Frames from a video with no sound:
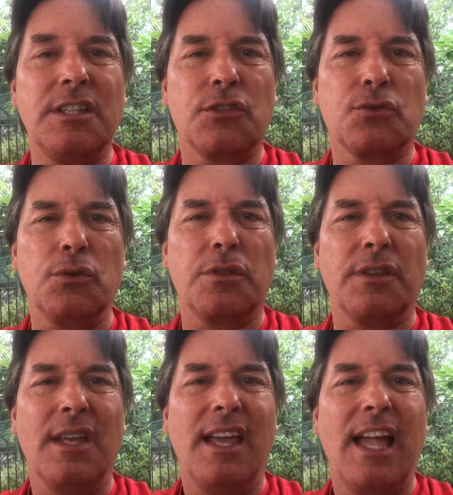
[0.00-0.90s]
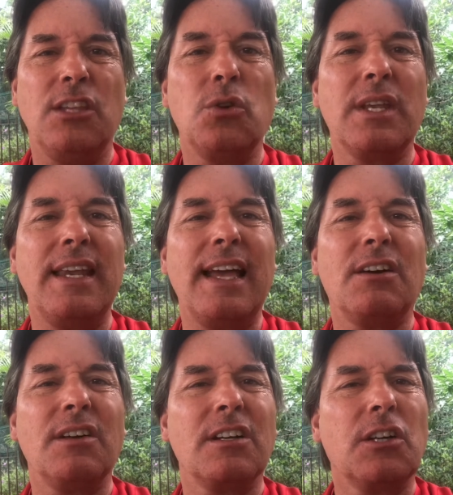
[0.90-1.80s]
the truth, and you can now
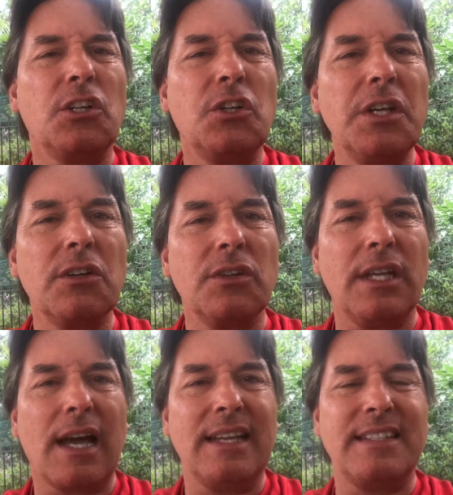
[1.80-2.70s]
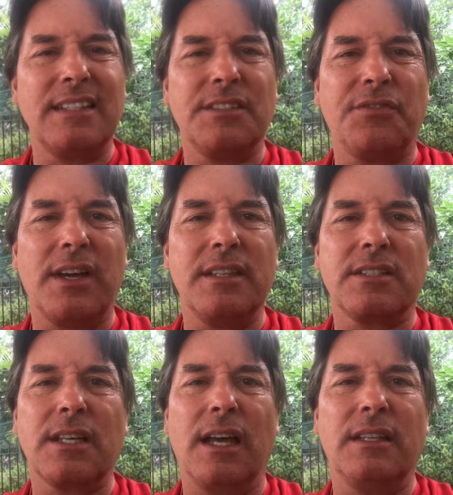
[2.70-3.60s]
clearly identify the
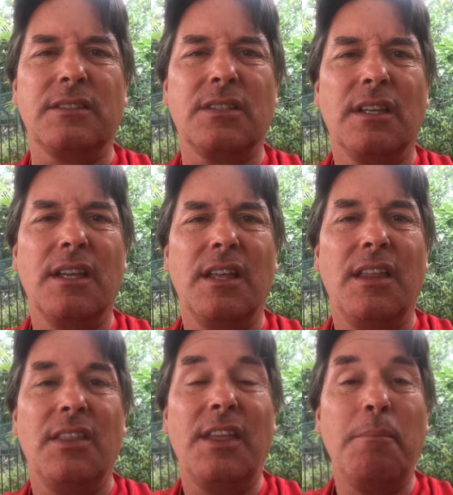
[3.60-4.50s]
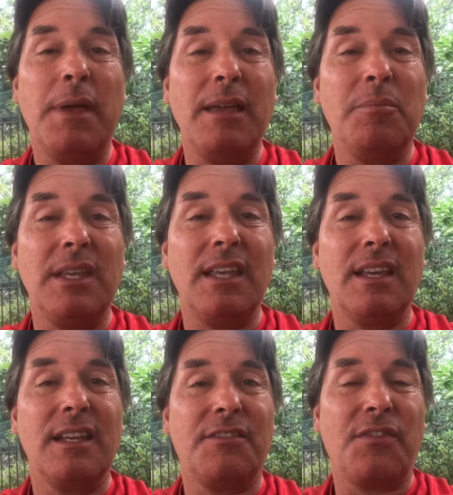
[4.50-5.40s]
signs that may be,
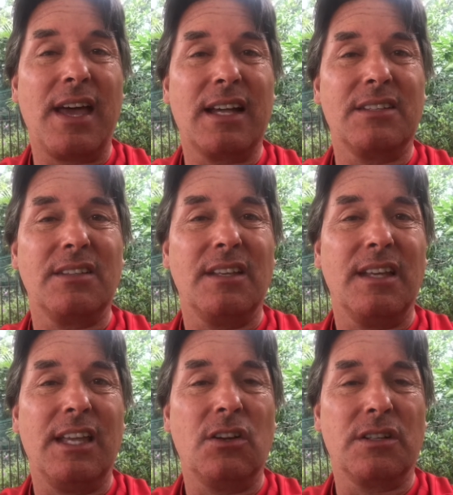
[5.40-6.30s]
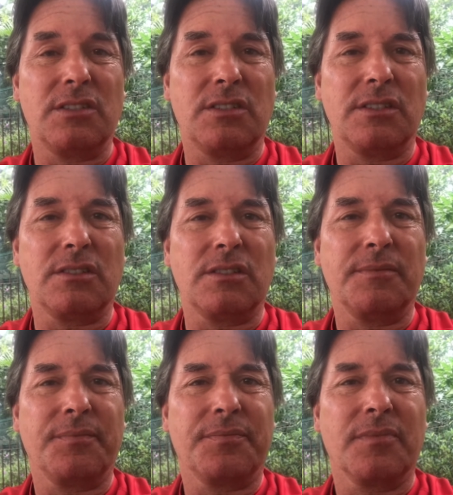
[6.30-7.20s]
in fact, a narcissist.
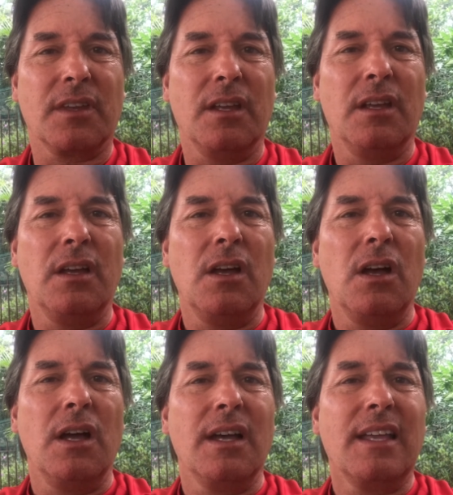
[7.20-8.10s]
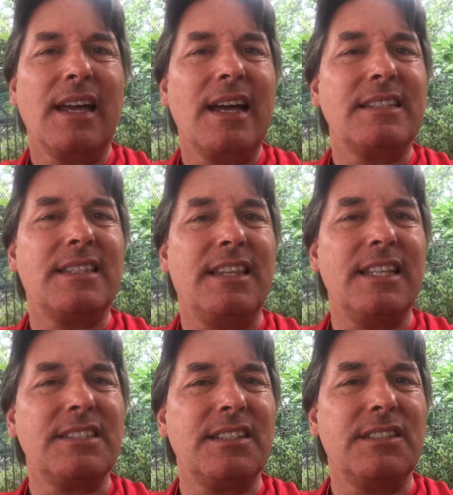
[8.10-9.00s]
Guys,
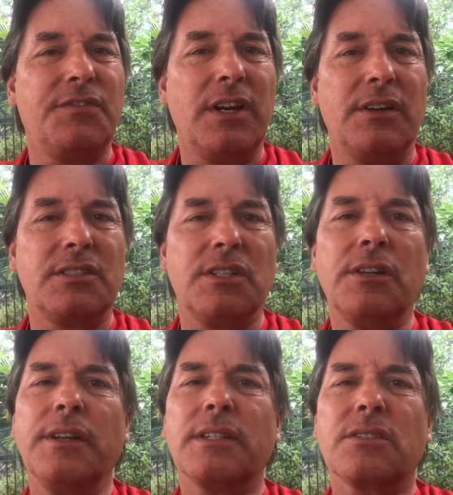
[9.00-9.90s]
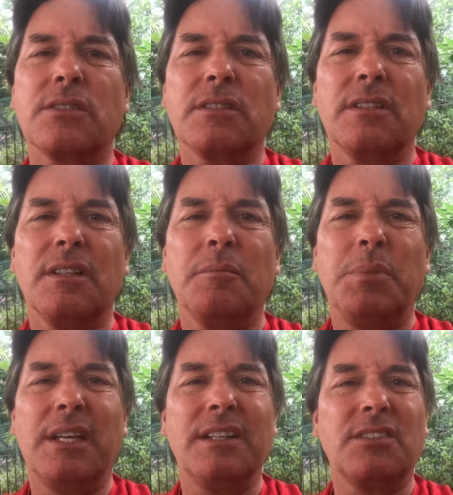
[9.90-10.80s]
this is very serious
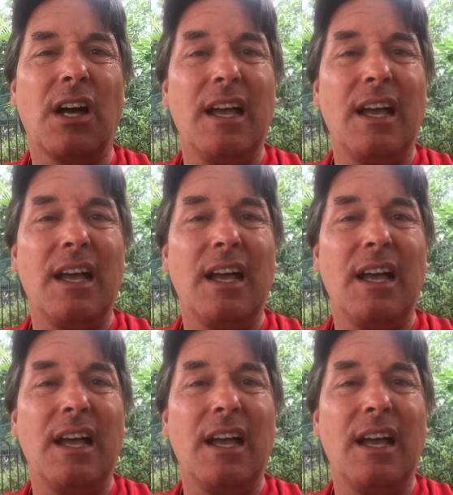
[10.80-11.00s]
because